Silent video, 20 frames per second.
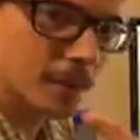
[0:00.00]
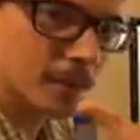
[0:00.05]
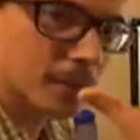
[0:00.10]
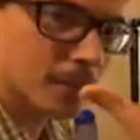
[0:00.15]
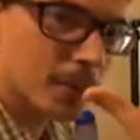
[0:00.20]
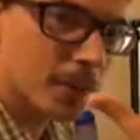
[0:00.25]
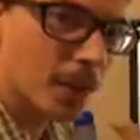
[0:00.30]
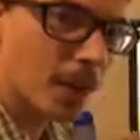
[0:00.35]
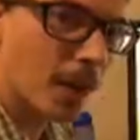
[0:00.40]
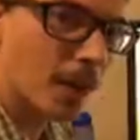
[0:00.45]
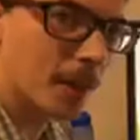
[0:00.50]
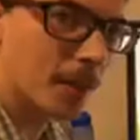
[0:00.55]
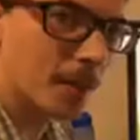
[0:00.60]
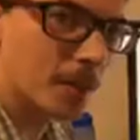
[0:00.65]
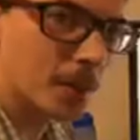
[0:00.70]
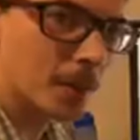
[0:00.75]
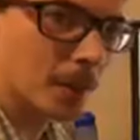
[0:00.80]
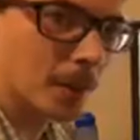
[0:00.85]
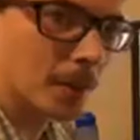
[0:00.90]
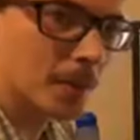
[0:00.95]
shock
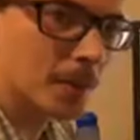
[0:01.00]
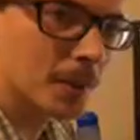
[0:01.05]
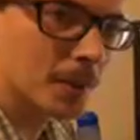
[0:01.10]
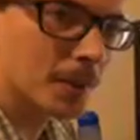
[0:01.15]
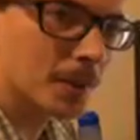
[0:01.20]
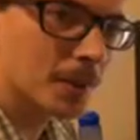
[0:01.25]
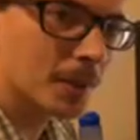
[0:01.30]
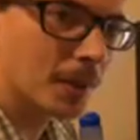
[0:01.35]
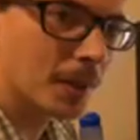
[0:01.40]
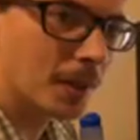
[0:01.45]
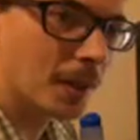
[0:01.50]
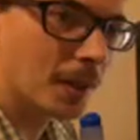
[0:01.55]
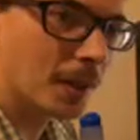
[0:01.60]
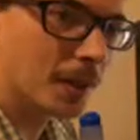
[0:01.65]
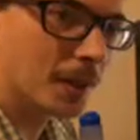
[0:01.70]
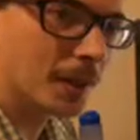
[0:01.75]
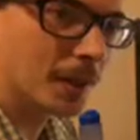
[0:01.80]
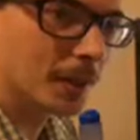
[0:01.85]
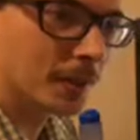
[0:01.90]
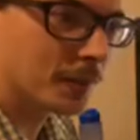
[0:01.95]
absorbs the skull,
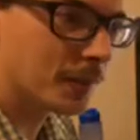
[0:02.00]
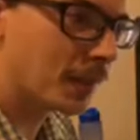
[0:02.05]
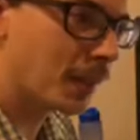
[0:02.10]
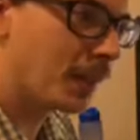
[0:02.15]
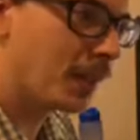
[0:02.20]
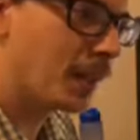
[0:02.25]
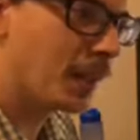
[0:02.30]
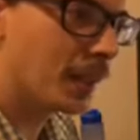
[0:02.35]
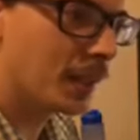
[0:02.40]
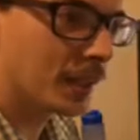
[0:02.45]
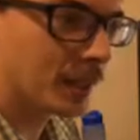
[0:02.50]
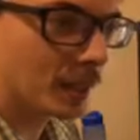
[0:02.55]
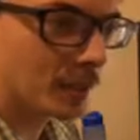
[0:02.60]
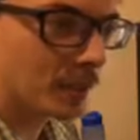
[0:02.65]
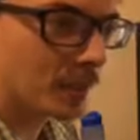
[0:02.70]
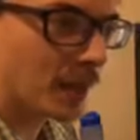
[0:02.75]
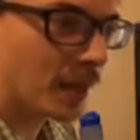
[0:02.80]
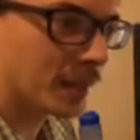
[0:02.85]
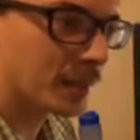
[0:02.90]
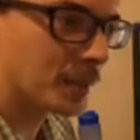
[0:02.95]
if you get hit and
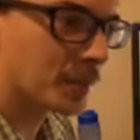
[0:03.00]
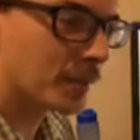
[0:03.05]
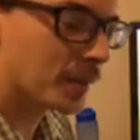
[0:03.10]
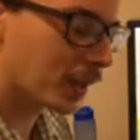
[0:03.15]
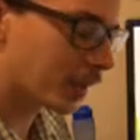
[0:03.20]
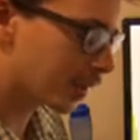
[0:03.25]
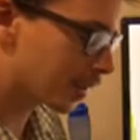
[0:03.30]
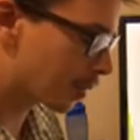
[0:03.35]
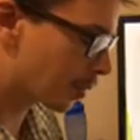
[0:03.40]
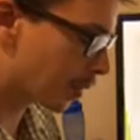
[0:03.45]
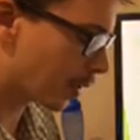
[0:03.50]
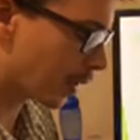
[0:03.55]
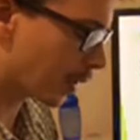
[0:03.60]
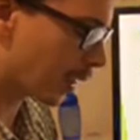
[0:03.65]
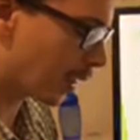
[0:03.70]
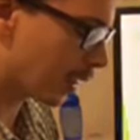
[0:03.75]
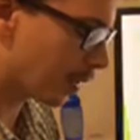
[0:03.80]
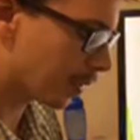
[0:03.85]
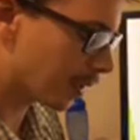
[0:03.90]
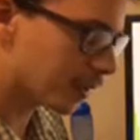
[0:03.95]
impact, it protects the
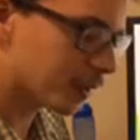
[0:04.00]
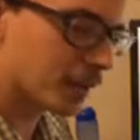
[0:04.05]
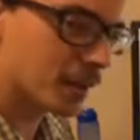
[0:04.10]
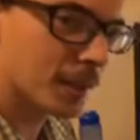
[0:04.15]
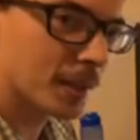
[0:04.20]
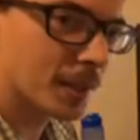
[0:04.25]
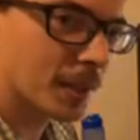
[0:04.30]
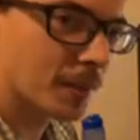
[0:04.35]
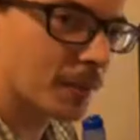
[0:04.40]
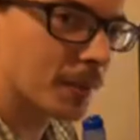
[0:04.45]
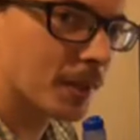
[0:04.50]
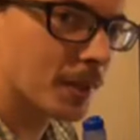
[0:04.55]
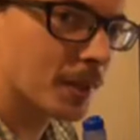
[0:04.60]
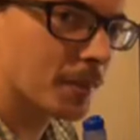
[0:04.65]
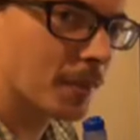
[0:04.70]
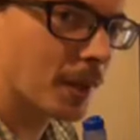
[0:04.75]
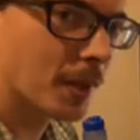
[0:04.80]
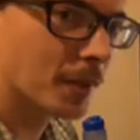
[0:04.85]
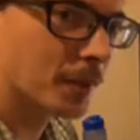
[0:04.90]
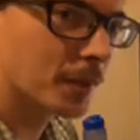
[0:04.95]
brain. It also does that for the
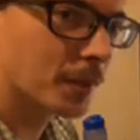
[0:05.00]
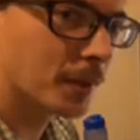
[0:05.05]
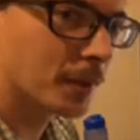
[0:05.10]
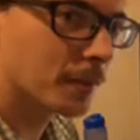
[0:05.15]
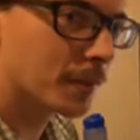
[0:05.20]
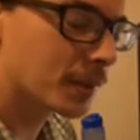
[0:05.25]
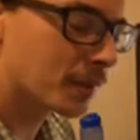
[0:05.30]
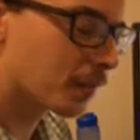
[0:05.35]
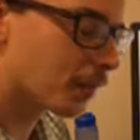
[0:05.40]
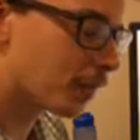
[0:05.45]
spinal cord, but it's for